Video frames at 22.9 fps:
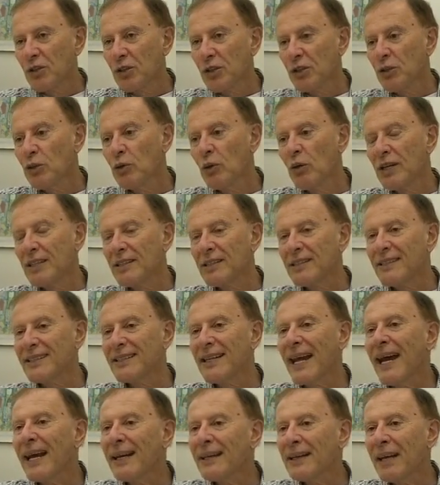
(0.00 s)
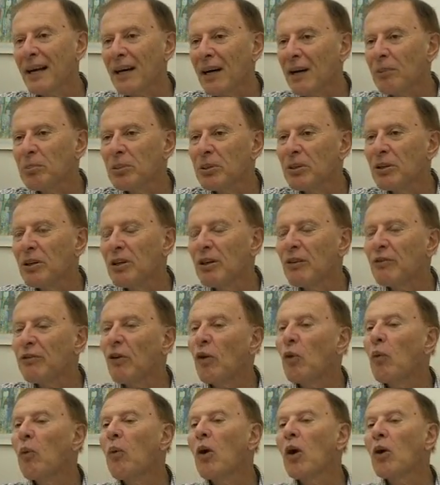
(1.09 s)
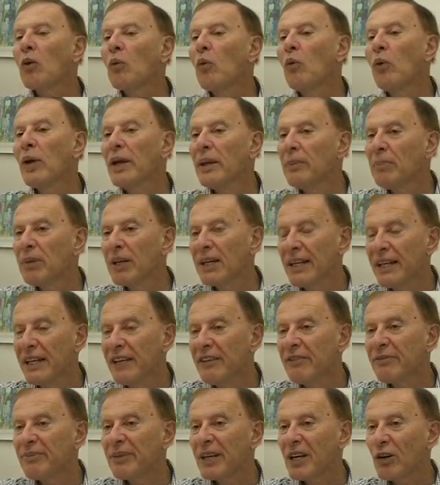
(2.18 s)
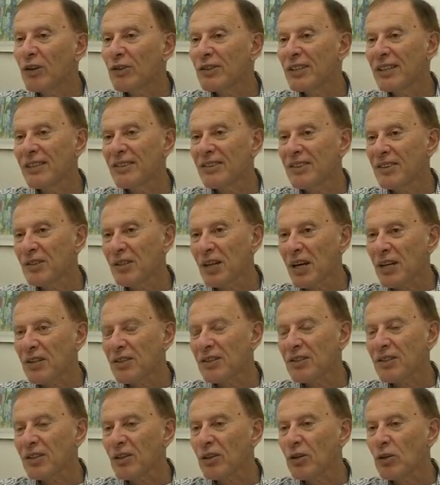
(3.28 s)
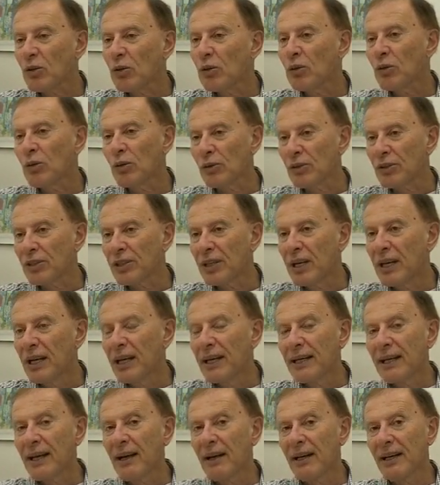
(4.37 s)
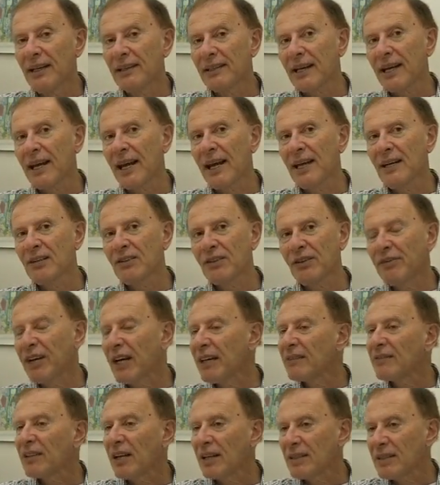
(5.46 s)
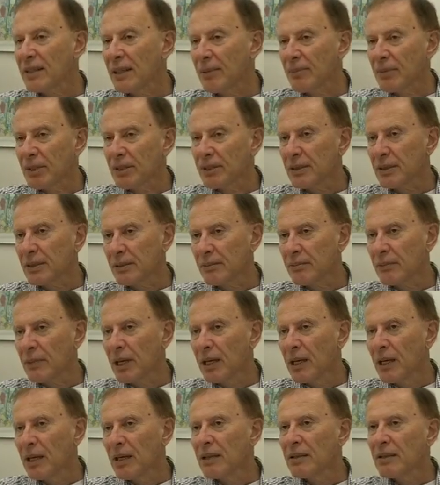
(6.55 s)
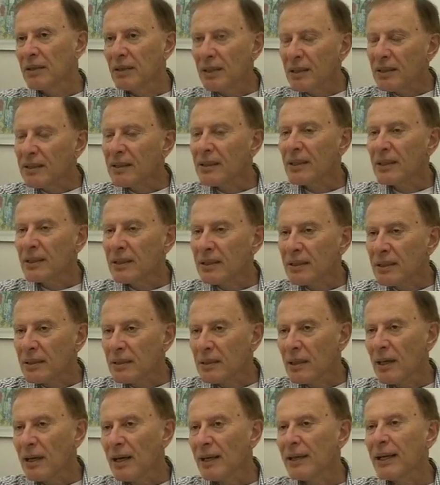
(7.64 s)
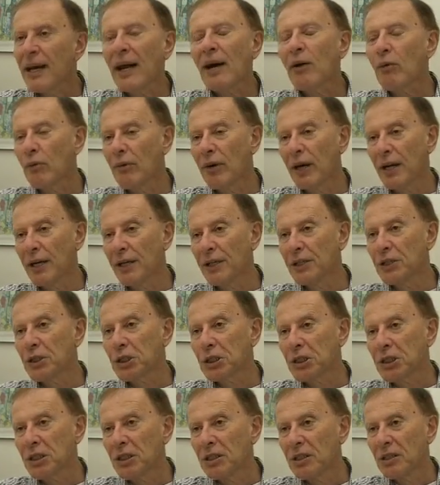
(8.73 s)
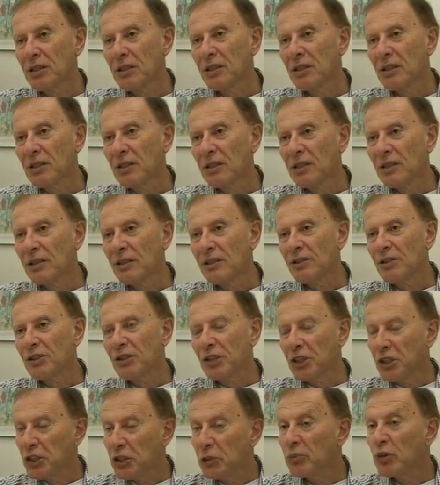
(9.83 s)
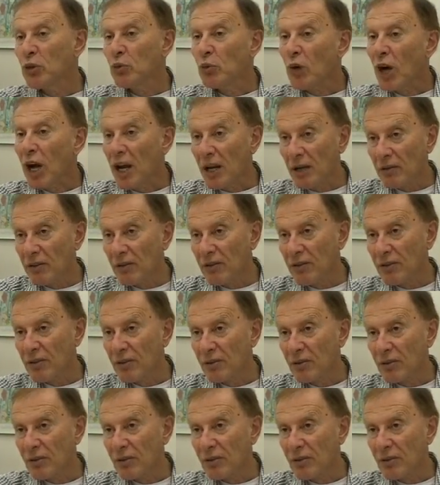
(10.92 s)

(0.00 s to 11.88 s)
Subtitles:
to stand up for what we believe because it's a just cause. Now, in the case of anti-Semitism, this is an outrage to human rights.